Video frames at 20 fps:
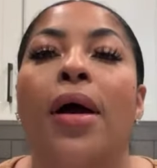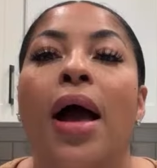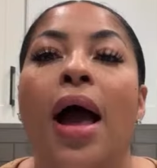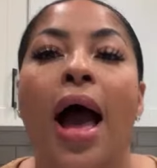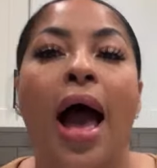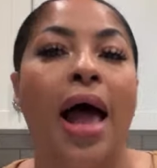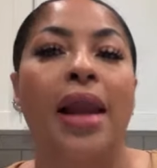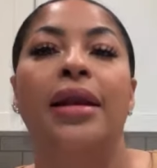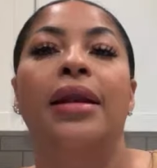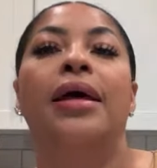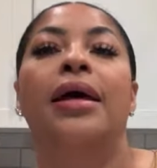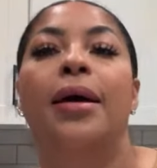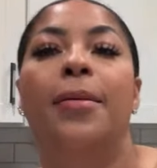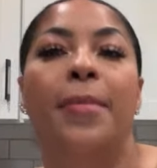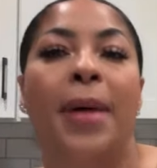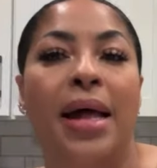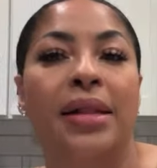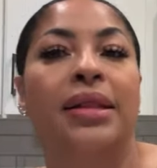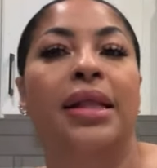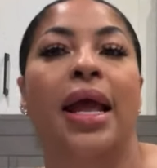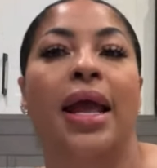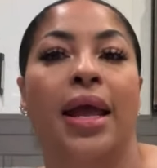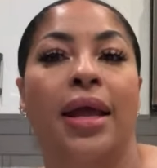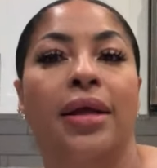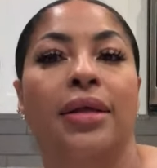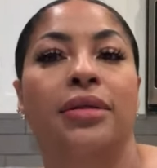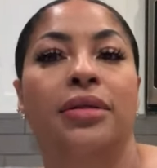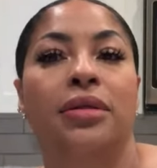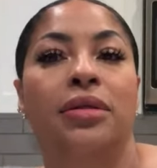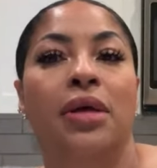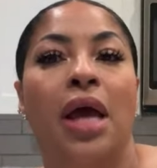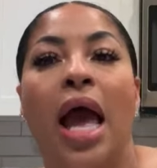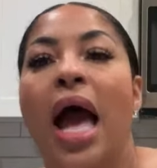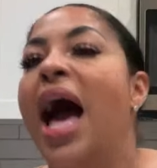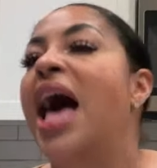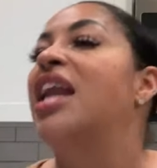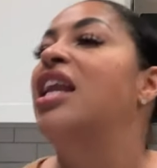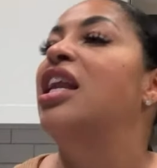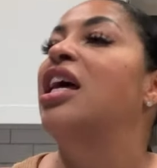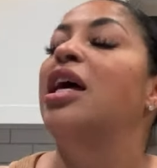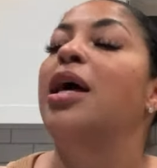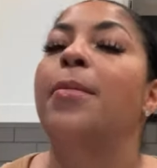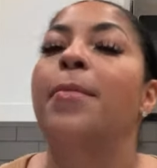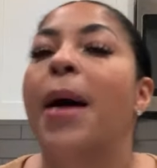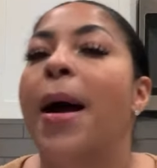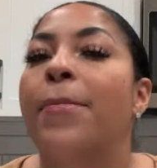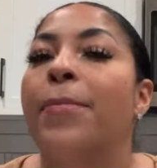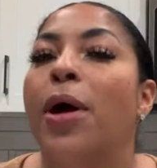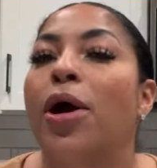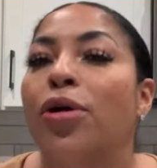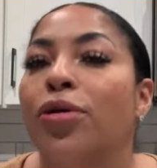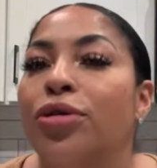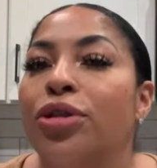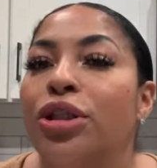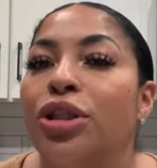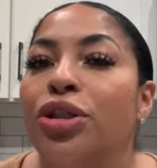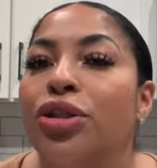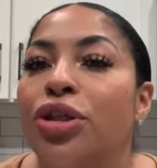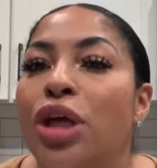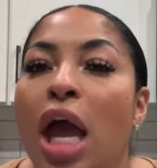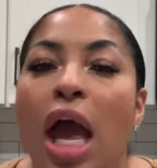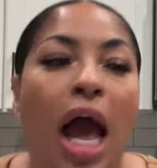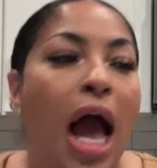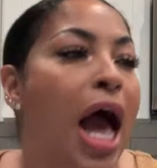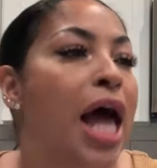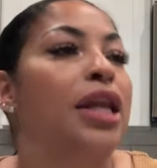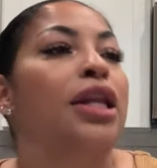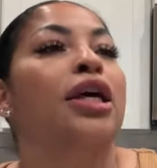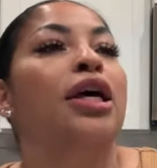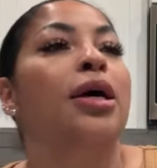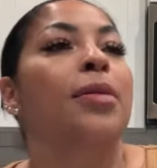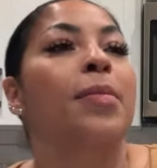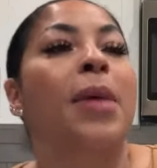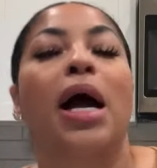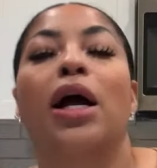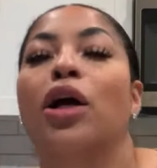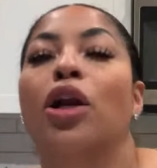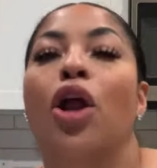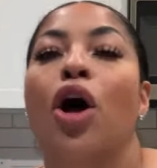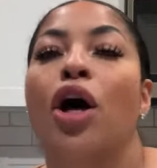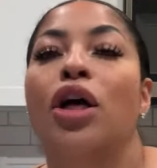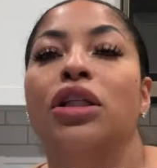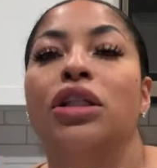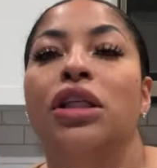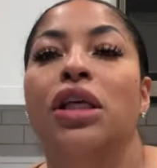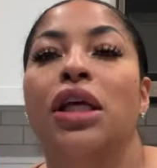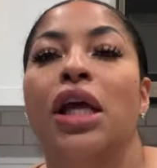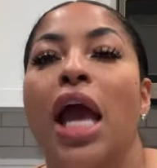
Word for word: I love my things. I love my purses. I love my closet.